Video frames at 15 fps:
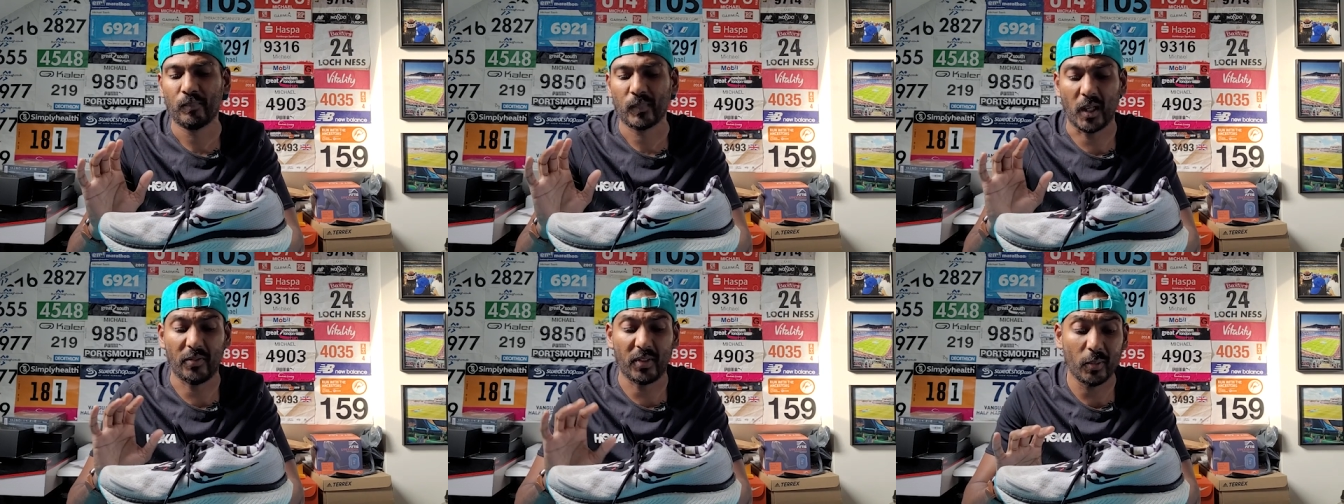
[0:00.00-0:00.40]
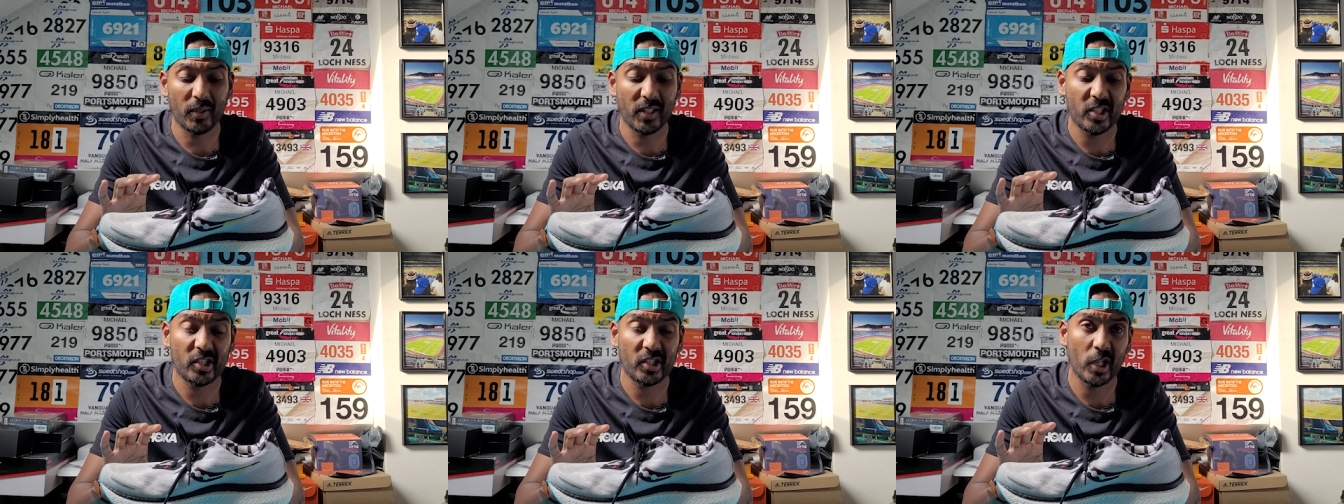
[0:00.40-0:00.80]
And I think
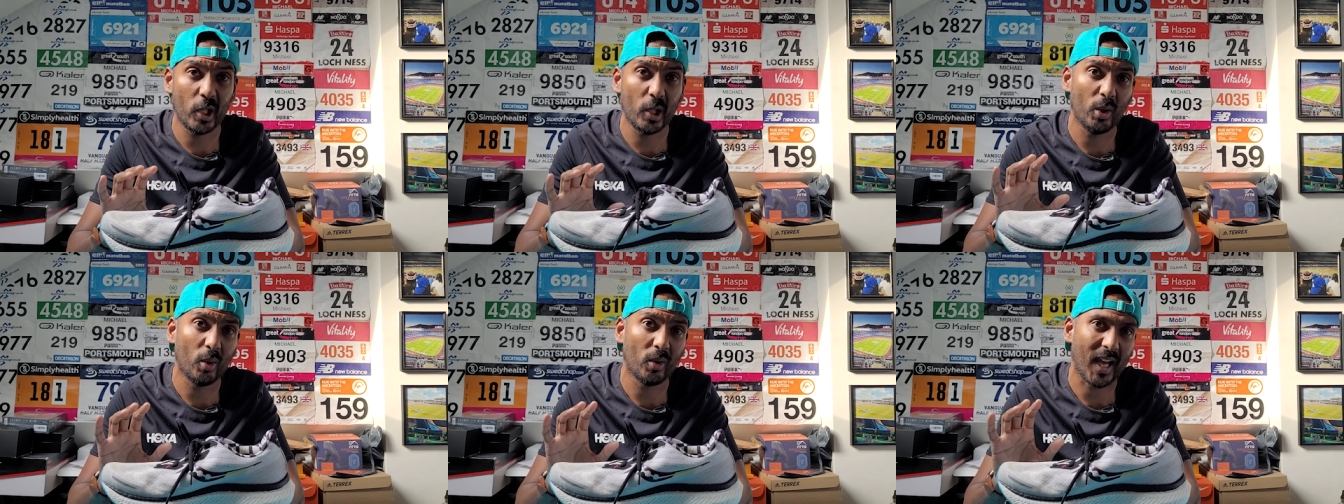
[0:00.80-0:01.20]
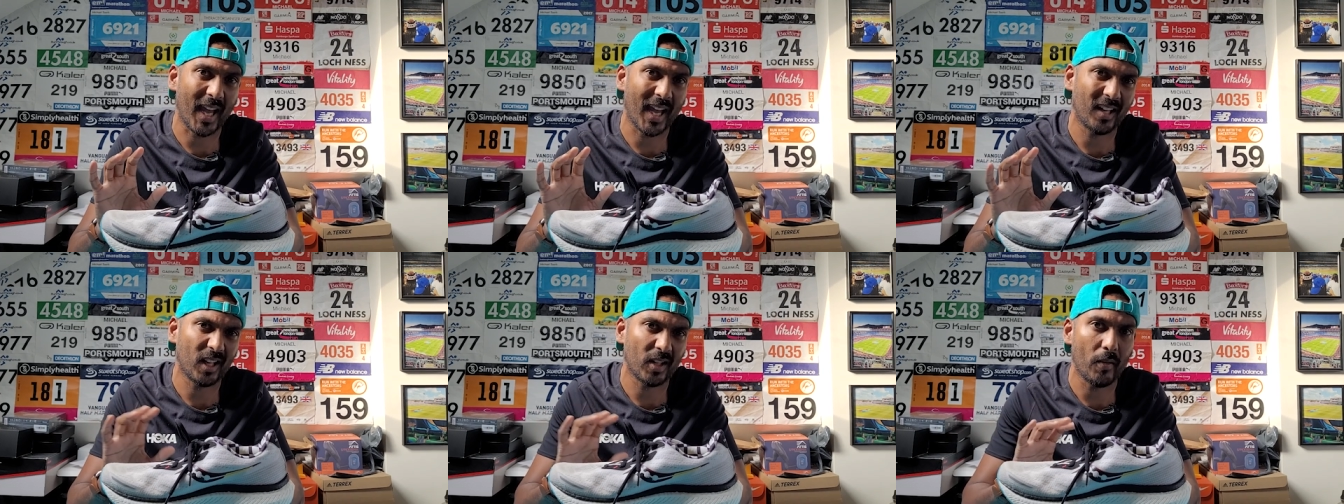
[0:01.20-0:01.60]
with this shoe, you're
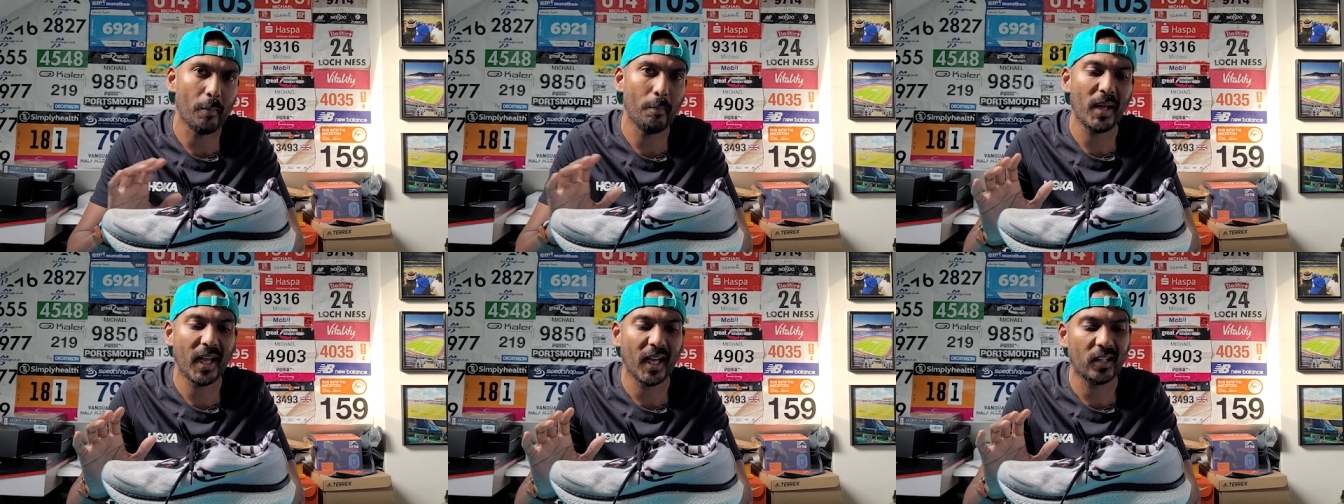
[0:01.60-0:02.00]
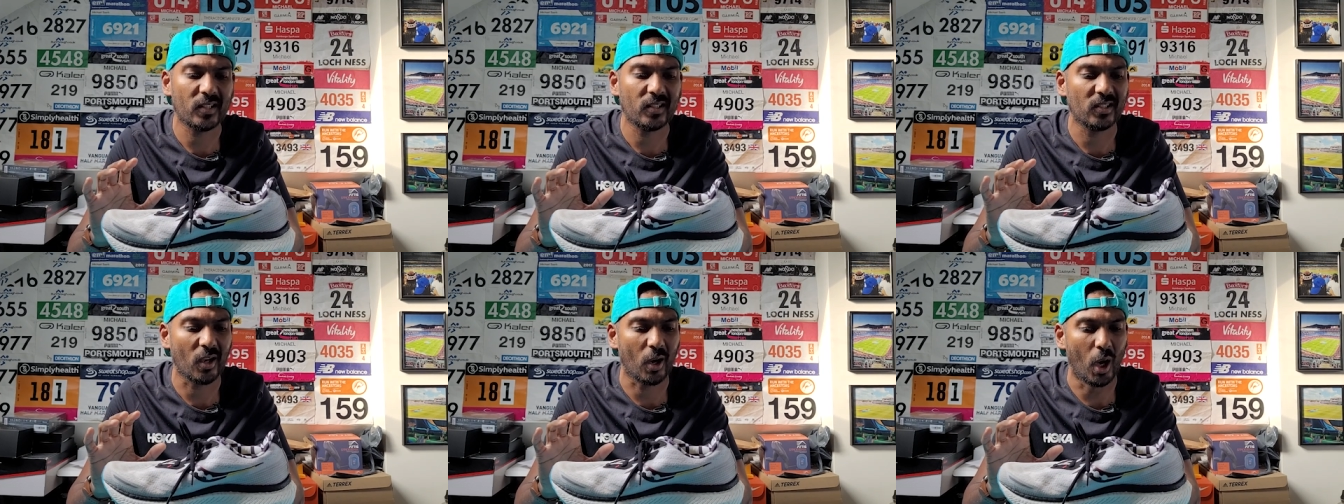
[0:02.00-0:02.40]
getting kind of a
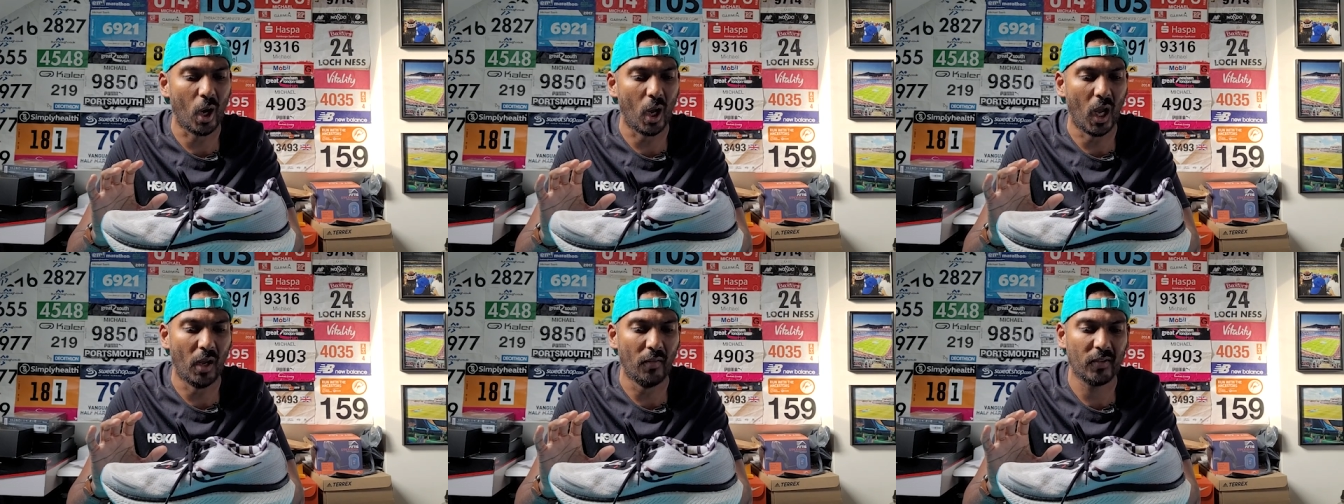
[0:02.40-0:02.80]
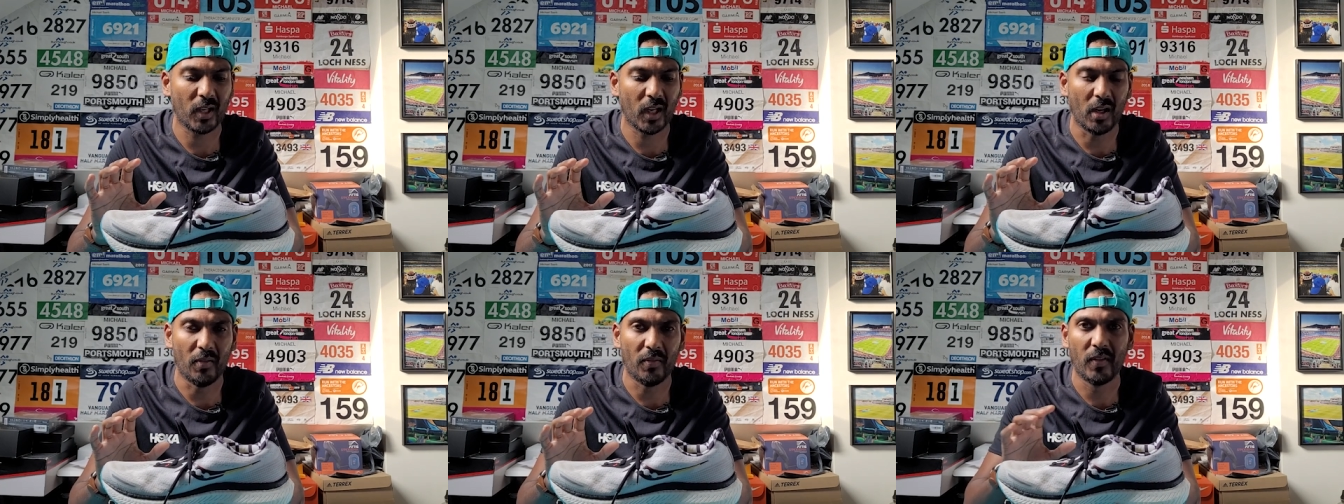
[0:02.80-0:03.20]
mix of
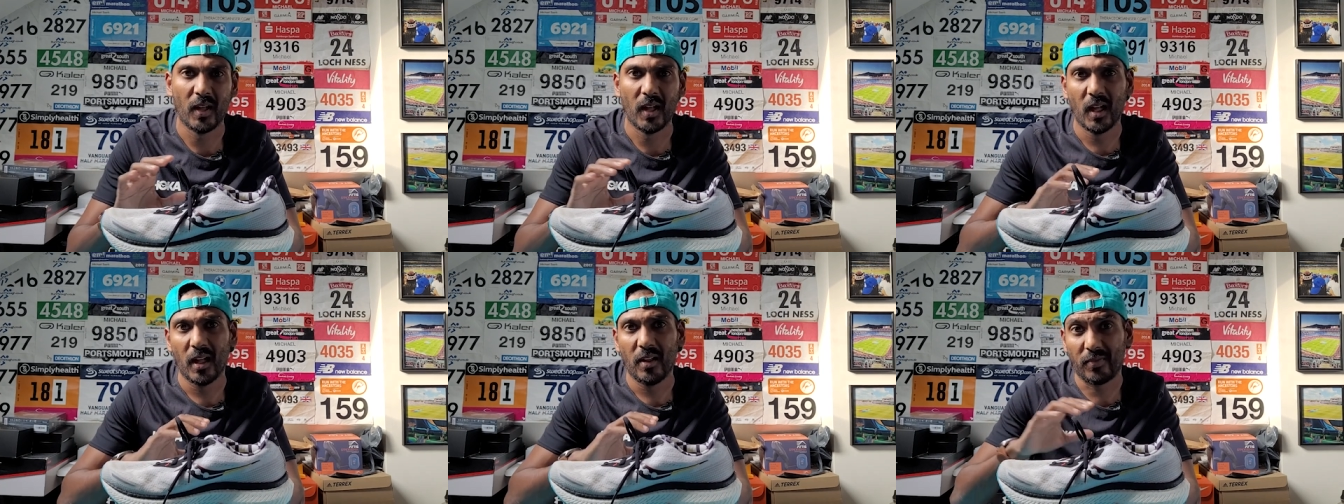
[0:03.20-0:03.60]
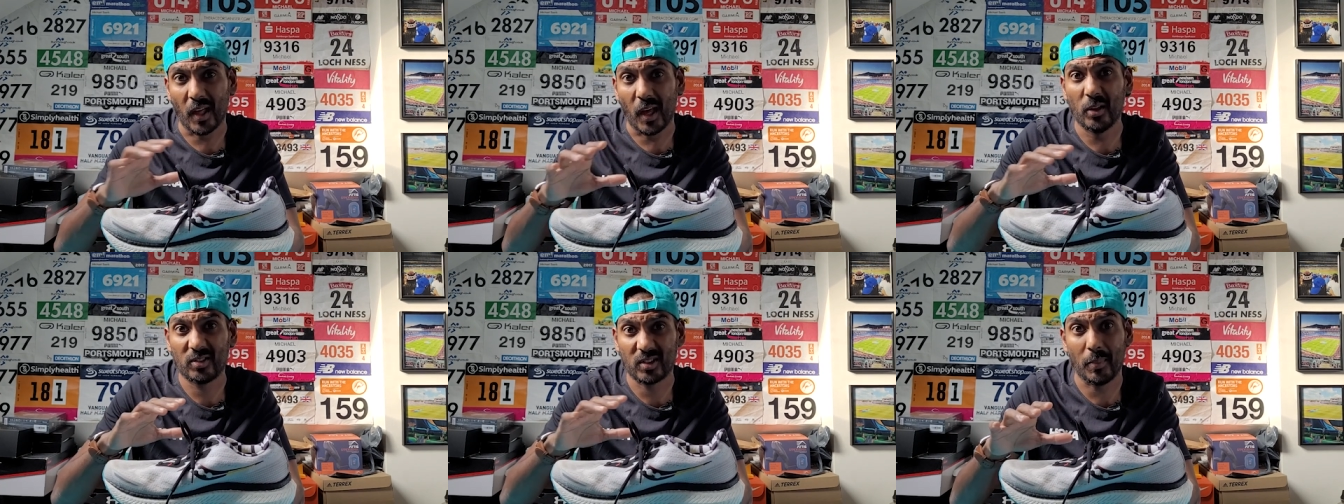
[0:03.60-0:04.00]
kind of
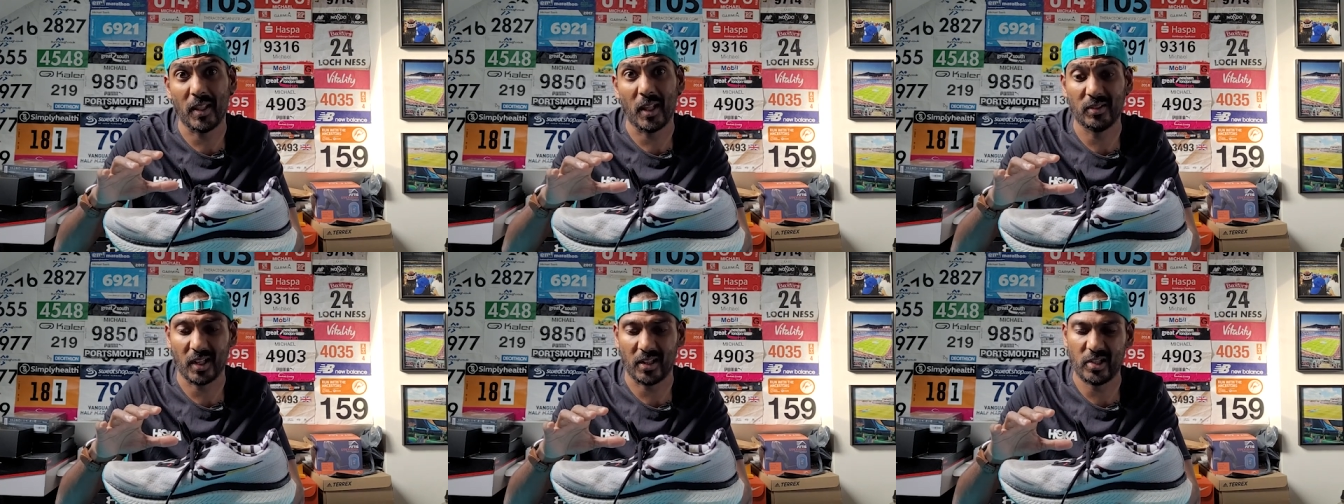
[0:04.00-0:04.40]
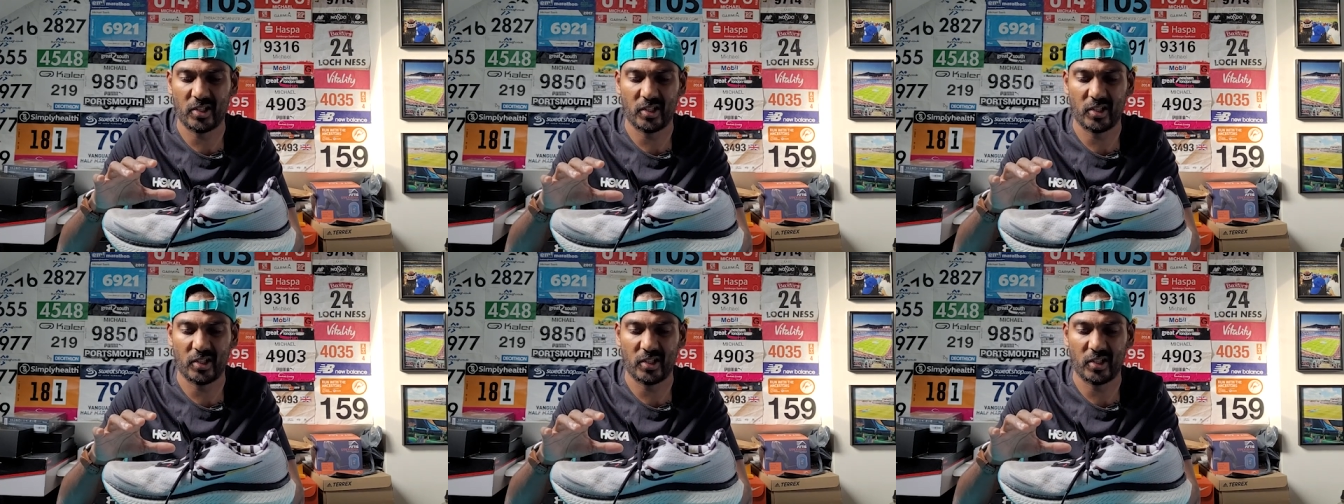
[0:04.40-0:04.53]
those, some of those other